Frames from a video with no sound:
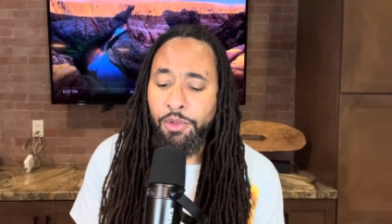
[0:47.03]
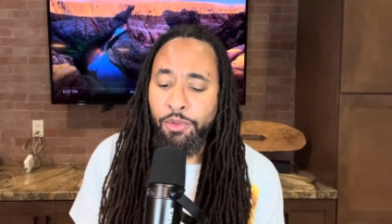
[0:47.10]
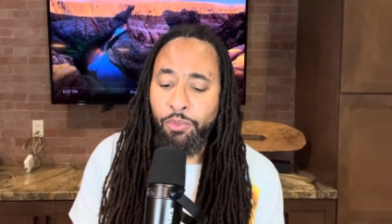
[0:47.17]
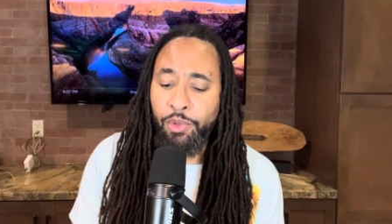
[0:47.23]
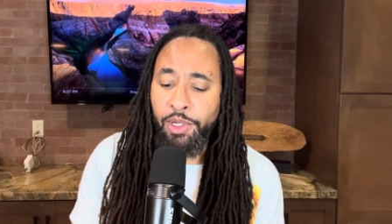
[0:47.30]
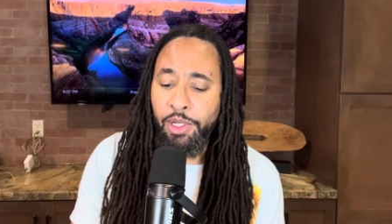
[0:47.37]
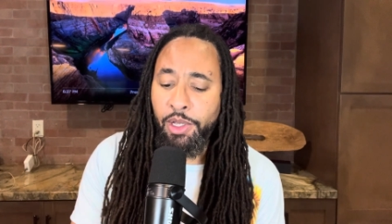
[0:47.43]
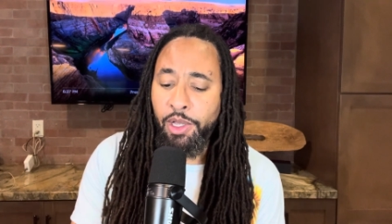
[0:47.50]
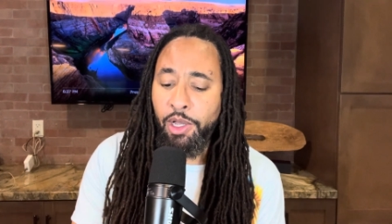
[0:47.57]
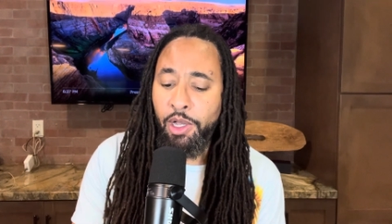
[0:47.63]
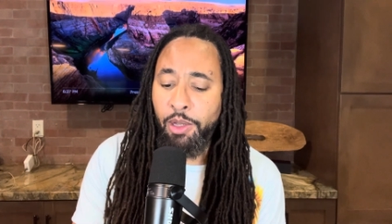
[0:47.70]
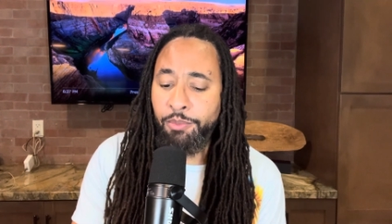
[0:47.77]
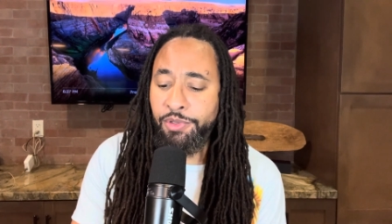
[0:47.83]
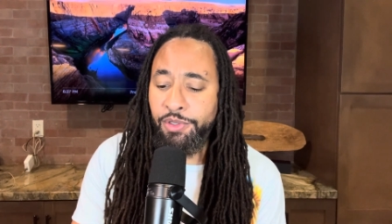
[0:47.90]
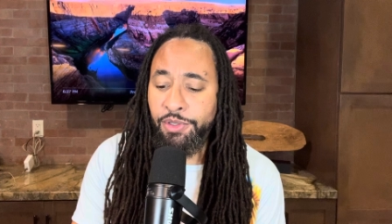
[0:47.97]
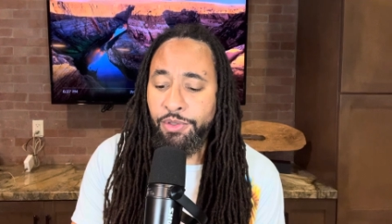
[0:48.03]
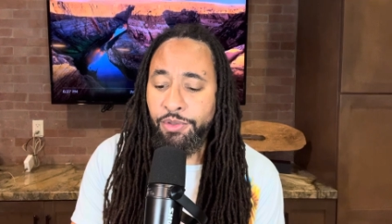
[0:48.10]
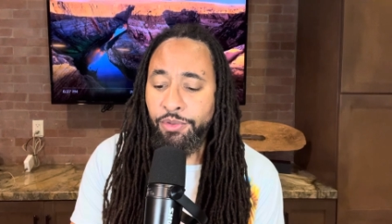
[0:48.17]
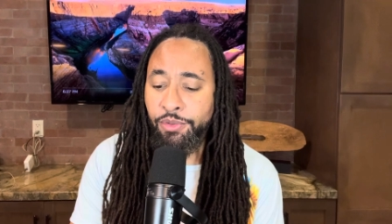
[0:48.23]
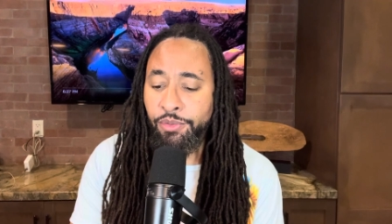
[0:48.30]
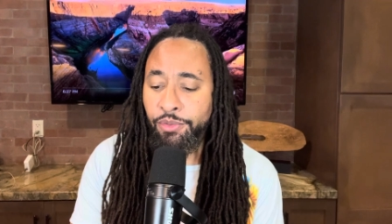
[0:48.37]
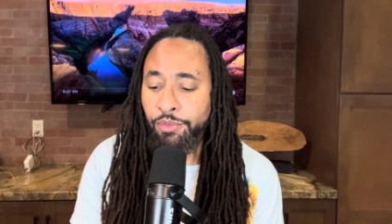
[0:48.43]
when it comes
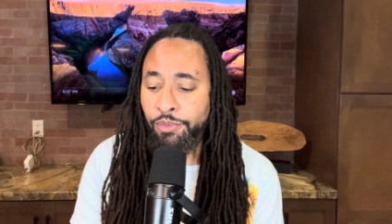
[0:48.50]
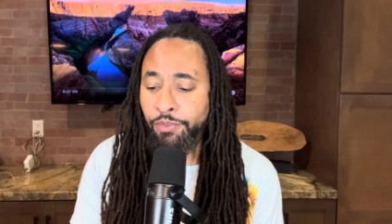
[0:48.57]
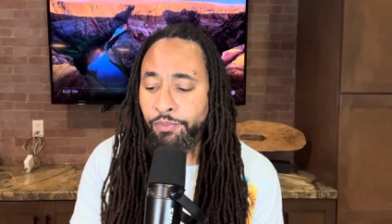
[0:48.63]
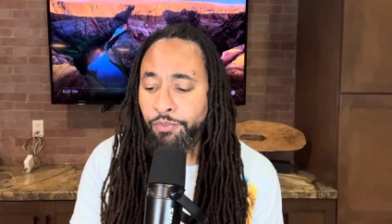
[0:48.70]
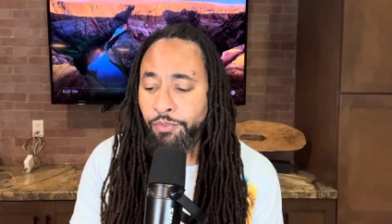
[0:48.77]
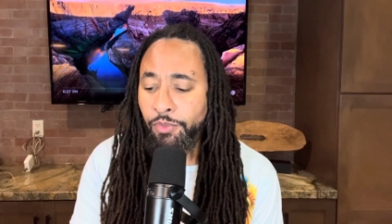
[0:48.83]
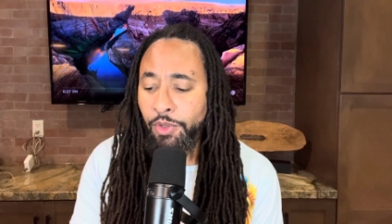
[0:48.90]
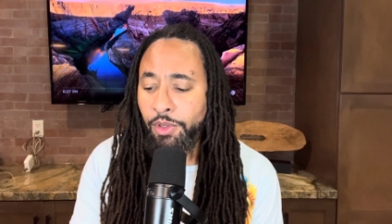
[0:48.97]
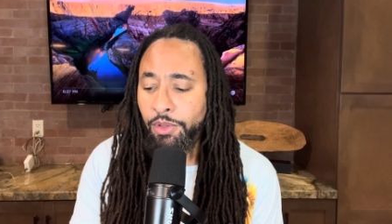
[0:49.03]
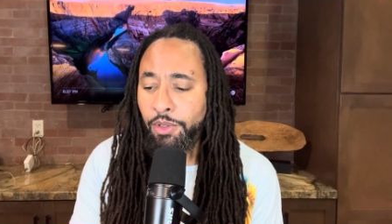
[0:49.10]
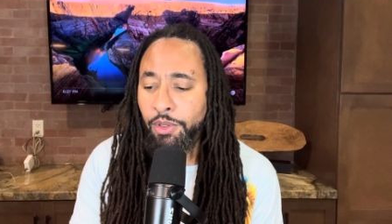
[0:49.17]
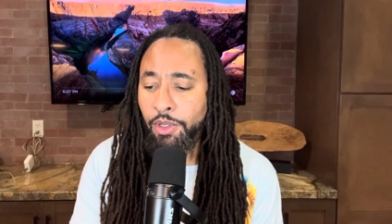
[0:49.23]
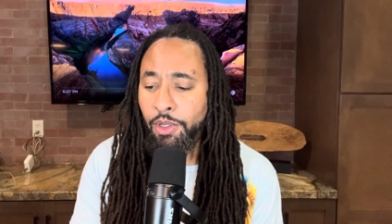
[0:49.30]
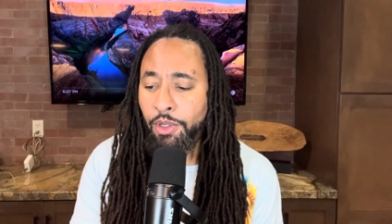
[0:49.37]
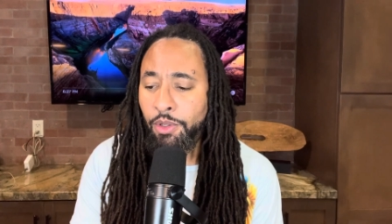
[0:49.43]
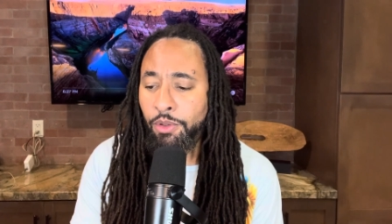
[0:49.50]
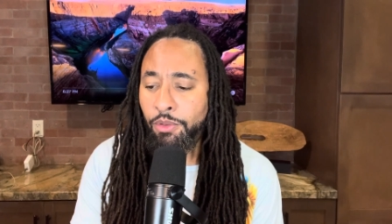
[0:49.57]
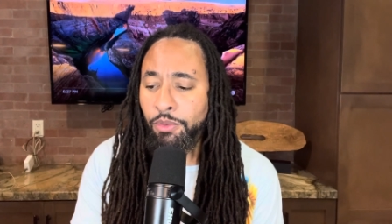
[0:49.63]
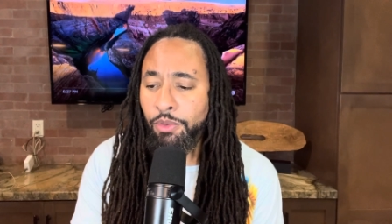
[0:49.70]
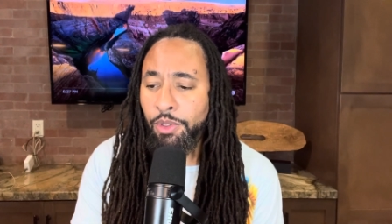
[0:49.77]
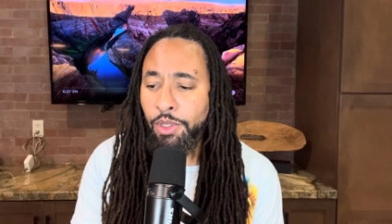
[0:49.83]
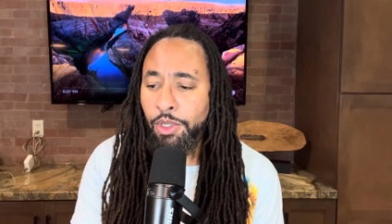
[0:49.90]
to you
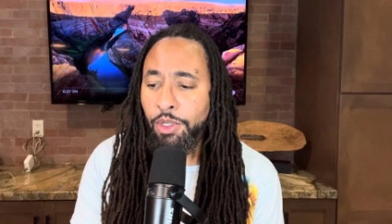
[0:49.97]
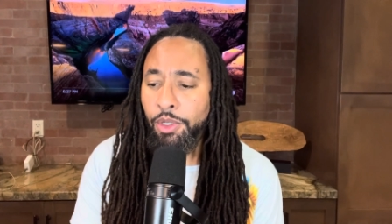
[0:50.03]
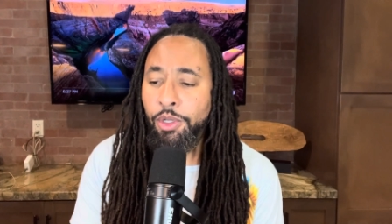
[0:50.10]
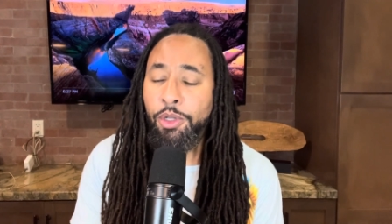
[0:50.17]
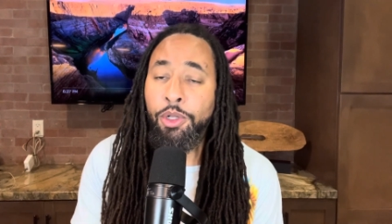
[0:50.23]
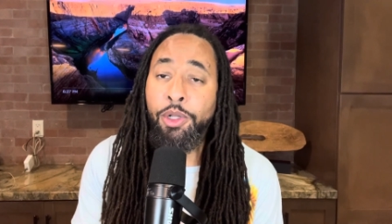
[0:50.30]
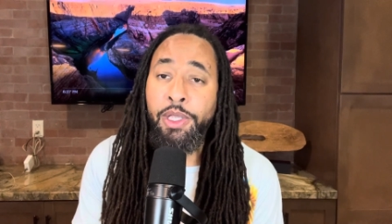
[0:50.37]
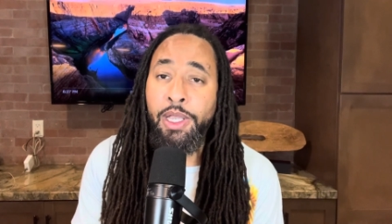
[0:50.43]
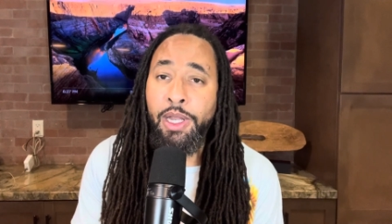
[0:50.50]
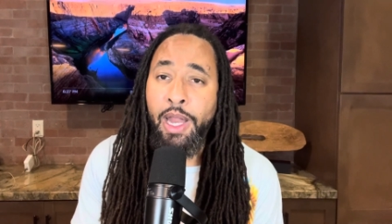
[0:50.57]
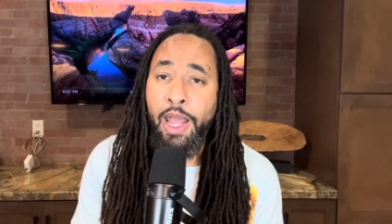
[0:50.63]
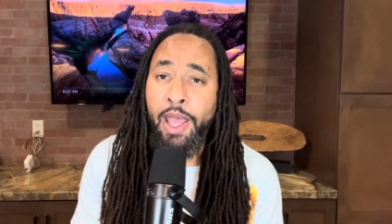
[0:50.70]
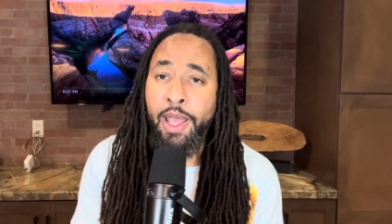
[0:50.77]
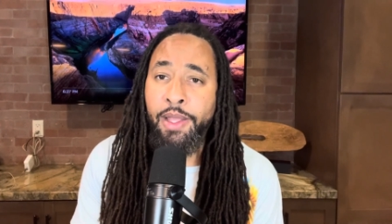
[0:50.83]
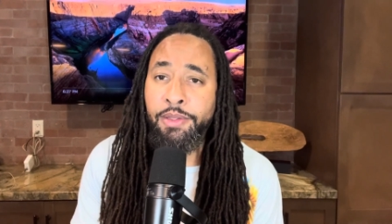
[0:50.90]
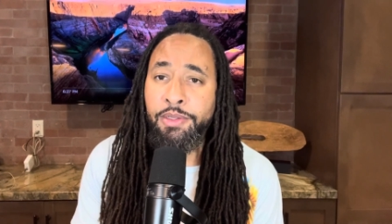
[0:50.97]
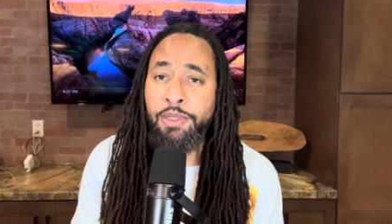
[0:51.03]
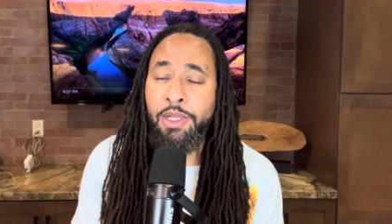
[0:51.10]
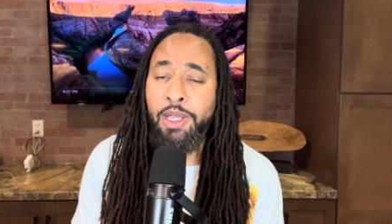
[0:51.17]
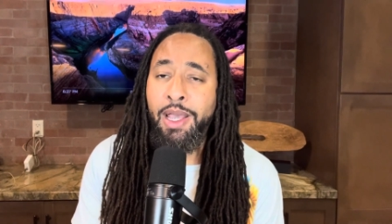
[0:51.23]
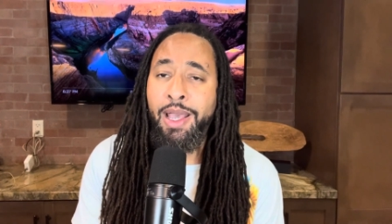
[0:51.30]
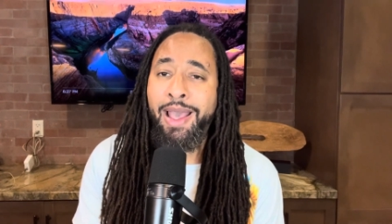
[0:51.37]
know looking at
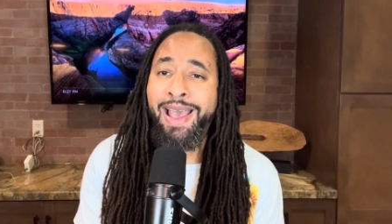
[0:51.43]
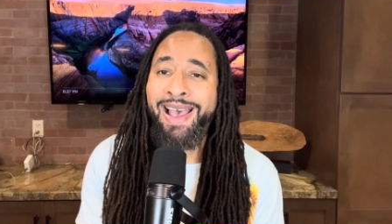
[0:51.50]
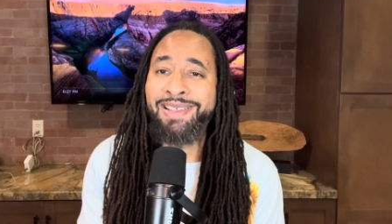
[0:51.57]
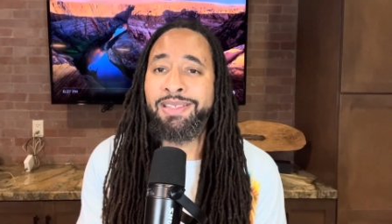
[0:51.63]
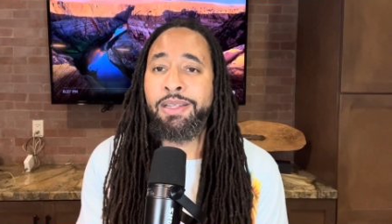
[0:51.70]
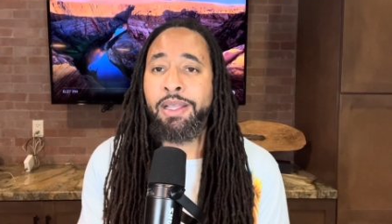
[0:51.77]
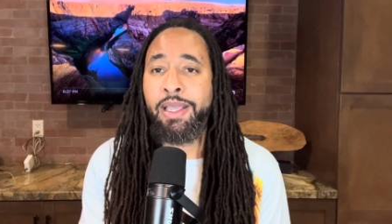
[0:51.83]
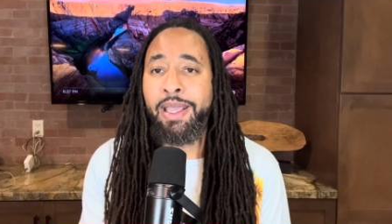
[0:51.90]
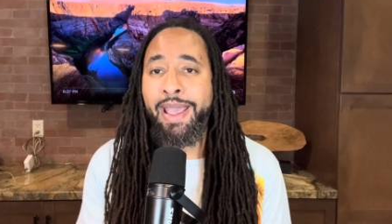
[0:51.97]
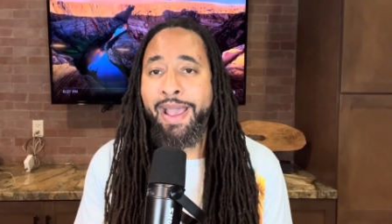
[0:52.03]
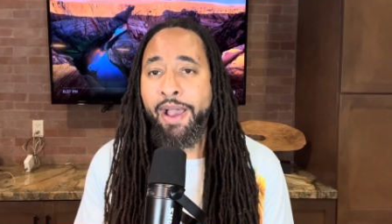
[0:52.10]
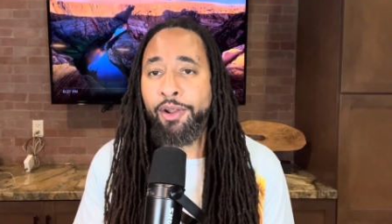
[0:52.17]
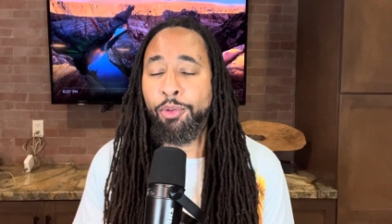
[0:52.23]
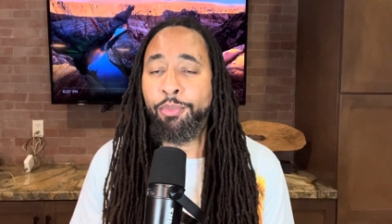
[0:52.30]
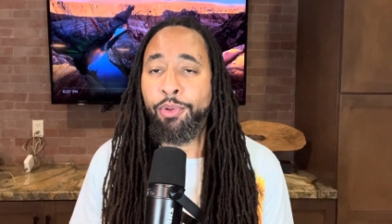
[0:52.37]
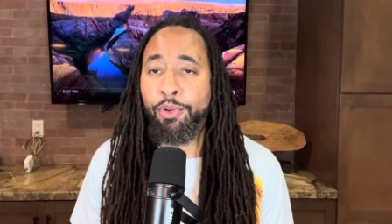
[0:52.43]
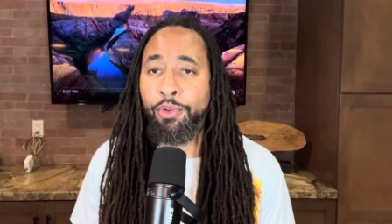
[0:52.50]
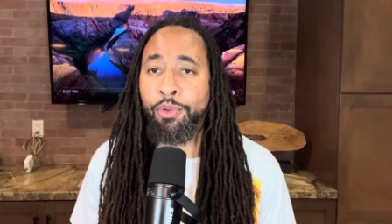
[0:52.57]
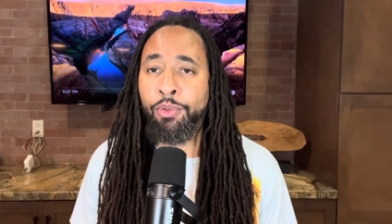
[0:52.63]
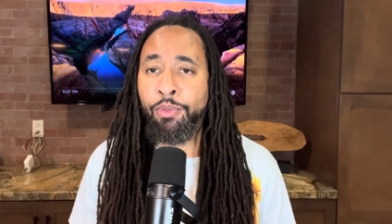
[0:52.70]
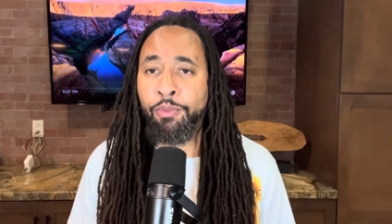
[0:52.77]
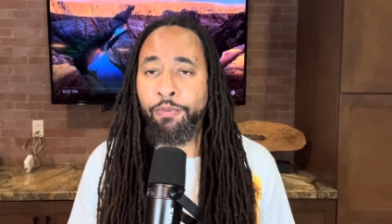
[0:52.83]
as an
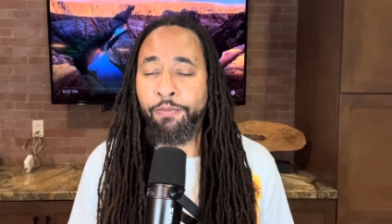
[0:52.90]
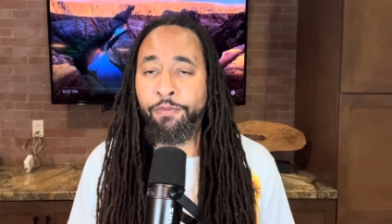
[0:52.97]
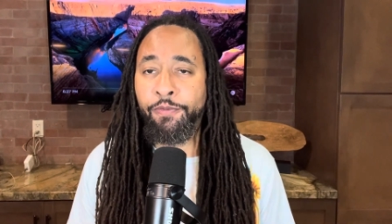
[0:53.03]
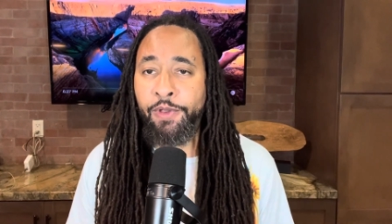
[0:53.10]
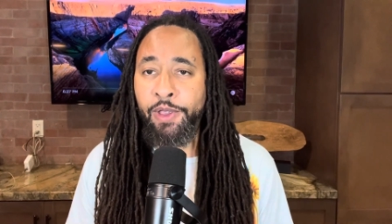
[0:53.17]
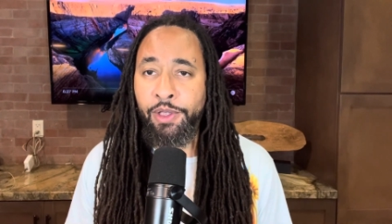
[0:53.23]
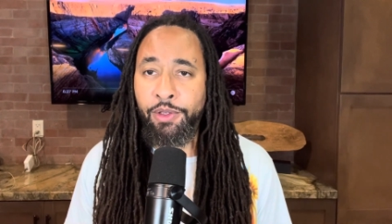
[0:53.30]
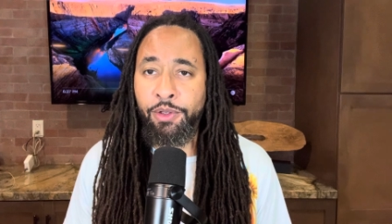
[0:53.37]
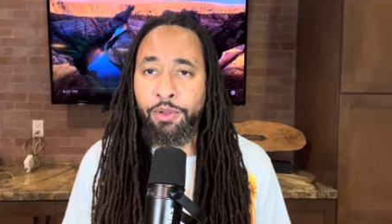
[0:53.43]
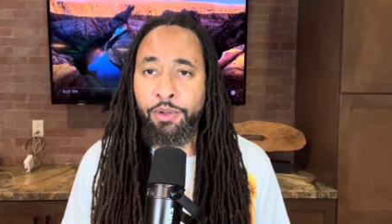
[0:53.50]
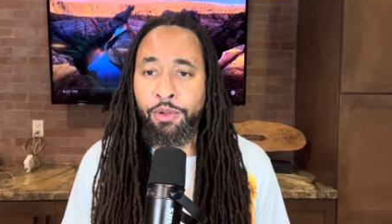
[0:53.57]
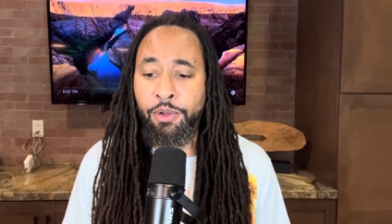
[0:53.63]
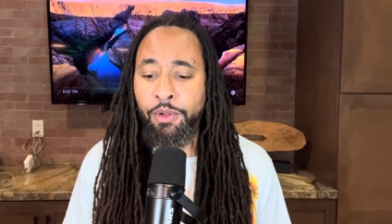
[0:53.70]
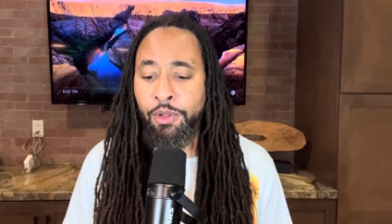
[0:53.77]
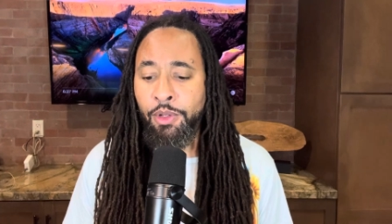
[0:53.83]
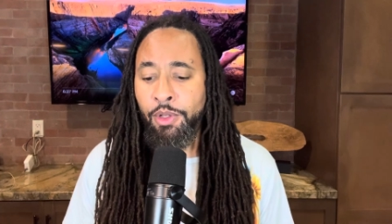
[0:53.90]
accountable figure